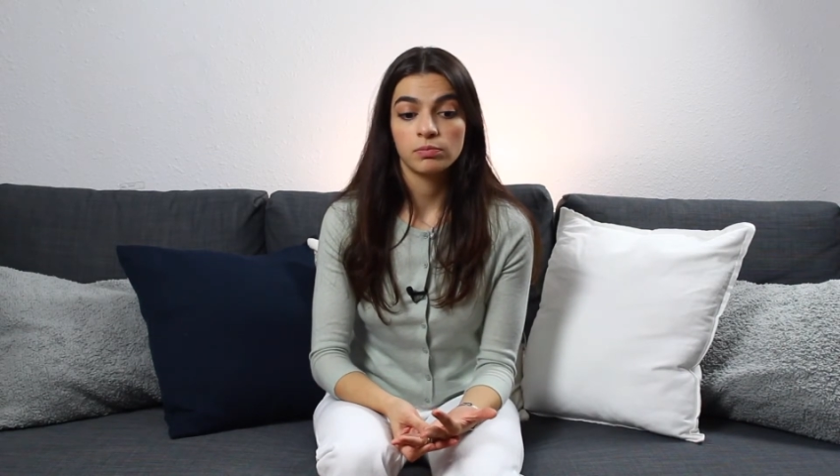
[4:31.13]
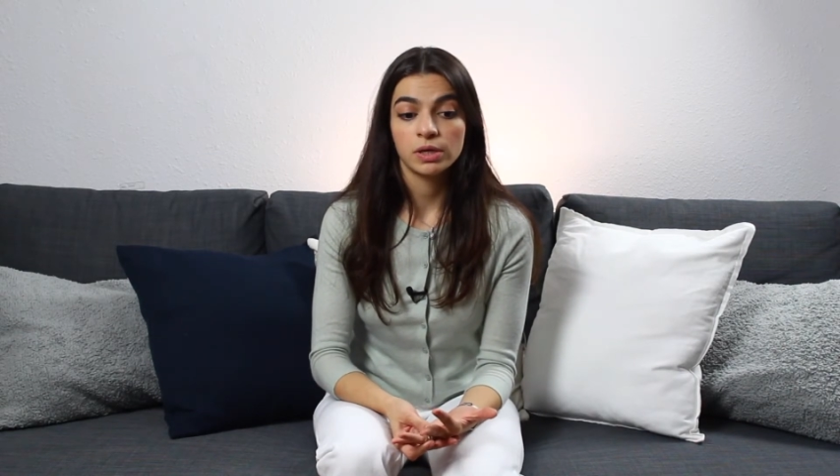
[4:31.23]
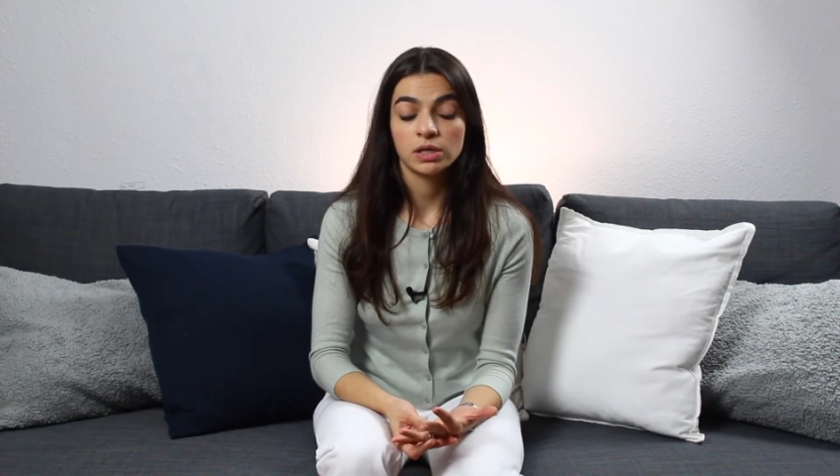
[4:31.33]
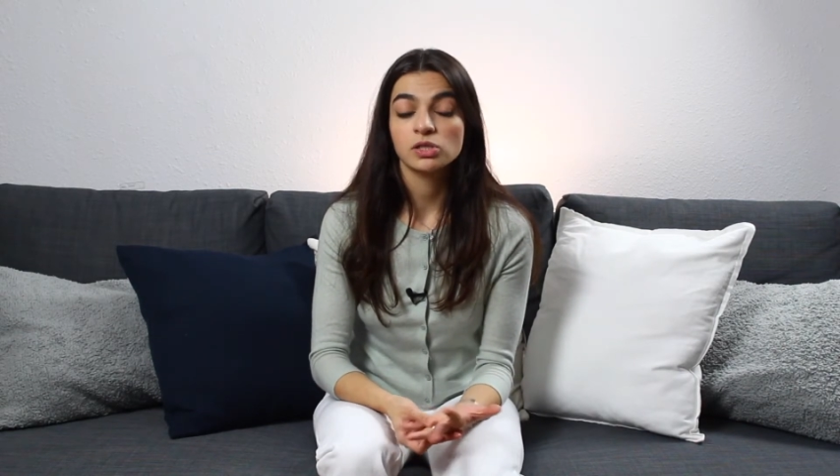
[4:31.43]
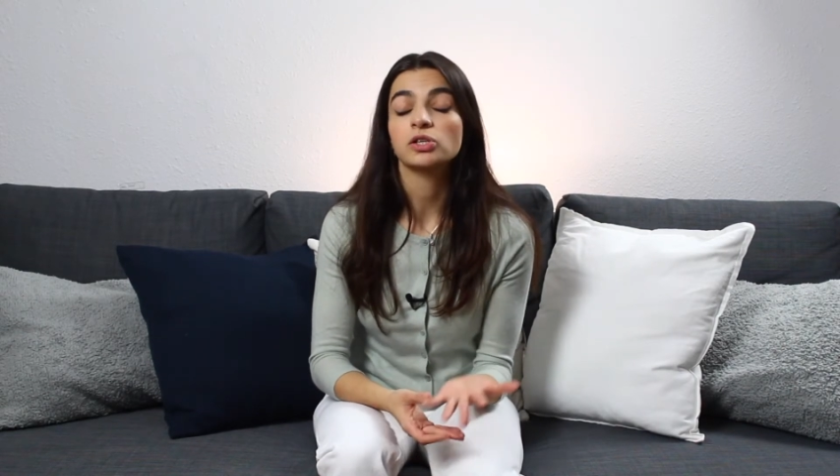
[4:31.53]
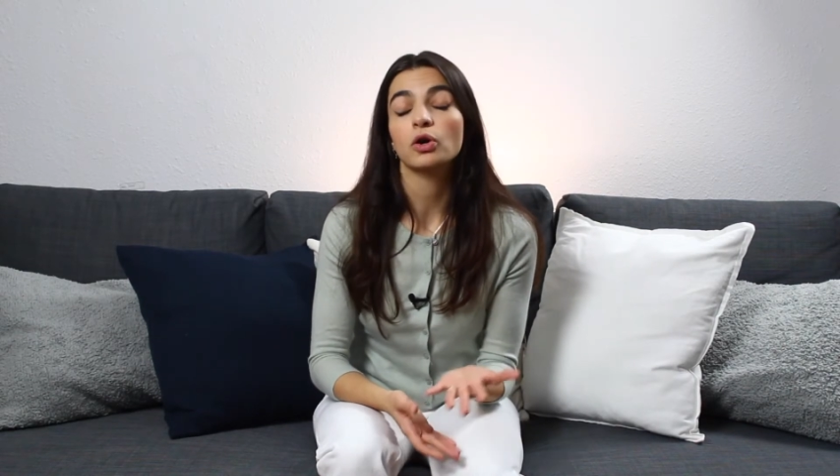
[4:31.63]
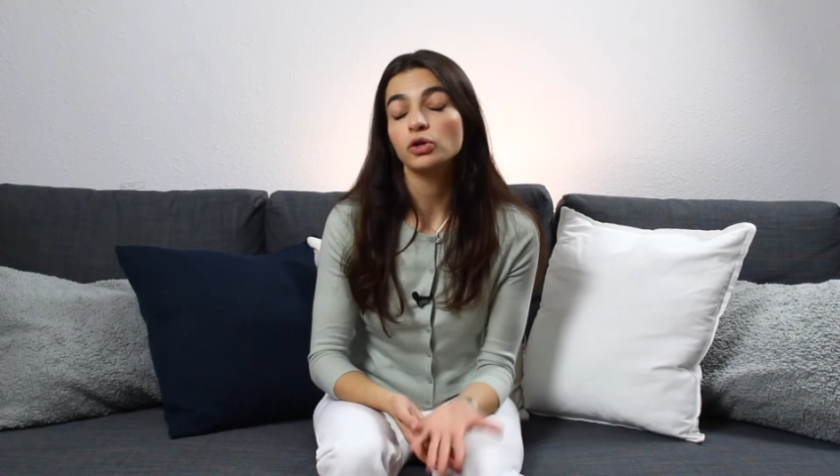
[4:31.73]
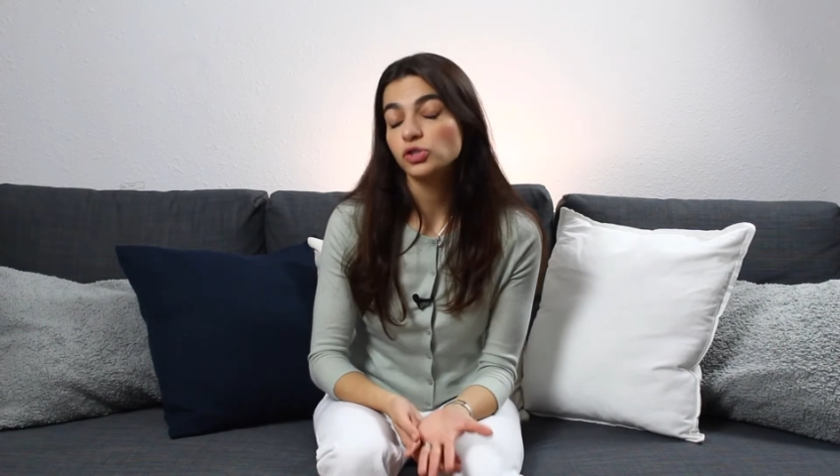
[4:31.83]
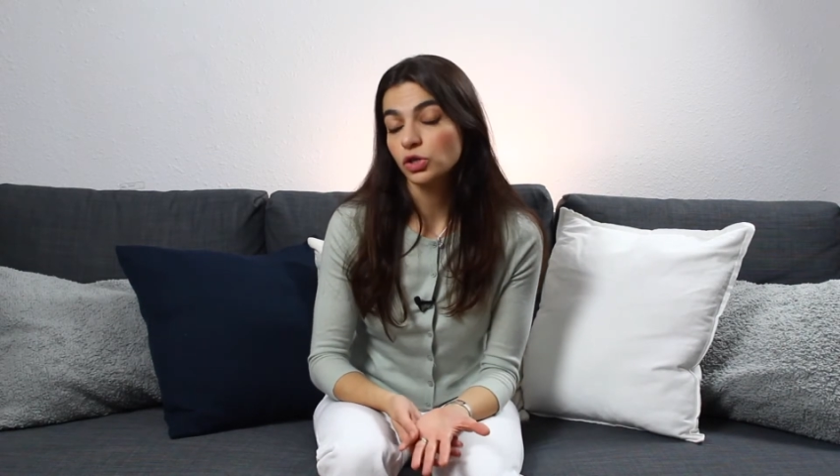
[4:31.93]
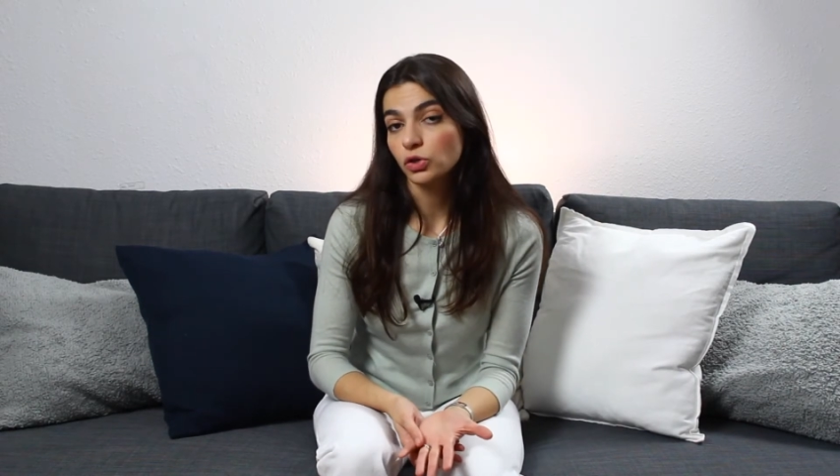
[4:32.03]
be
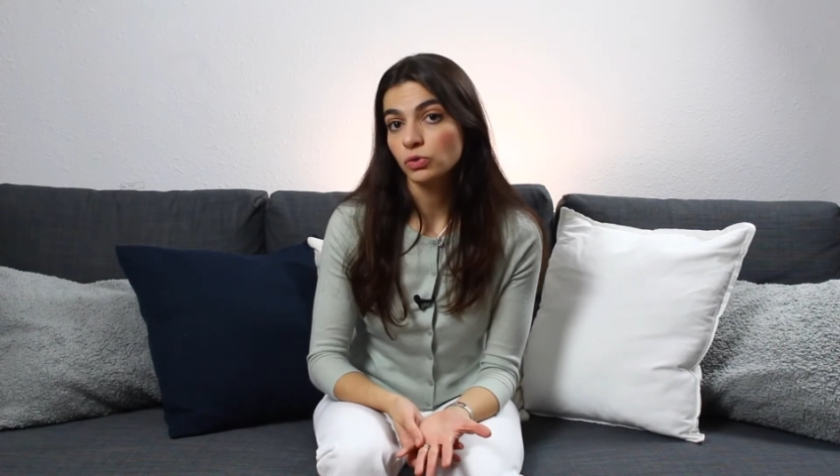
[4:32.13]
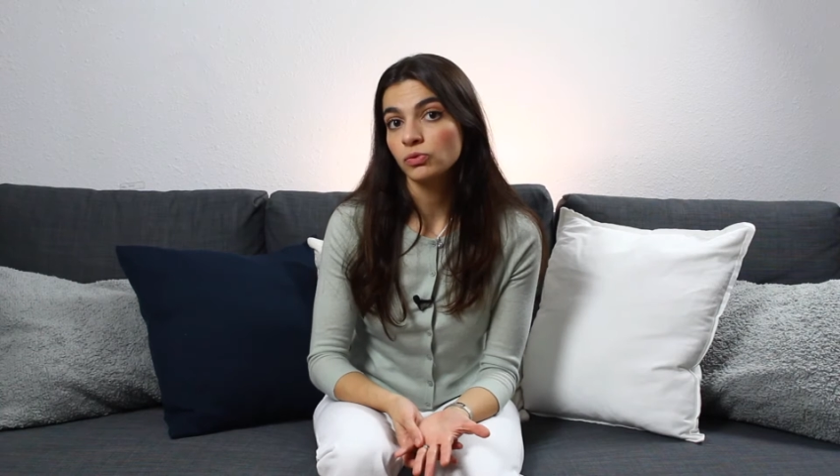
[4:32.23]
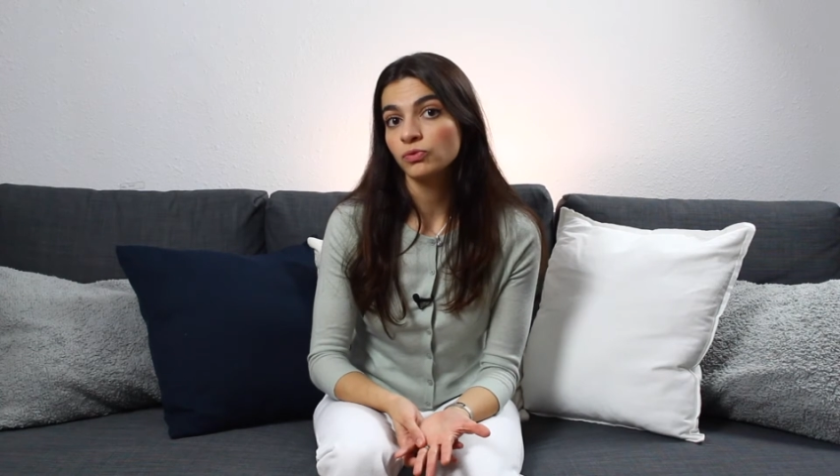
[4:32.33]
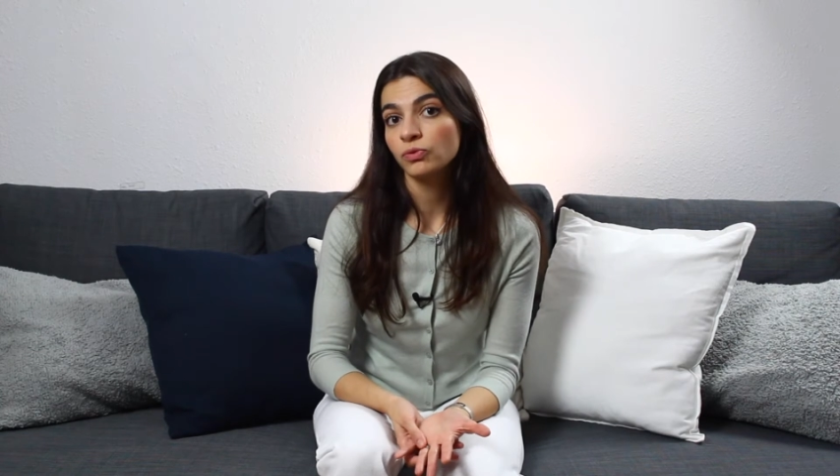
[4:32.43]
discouraging you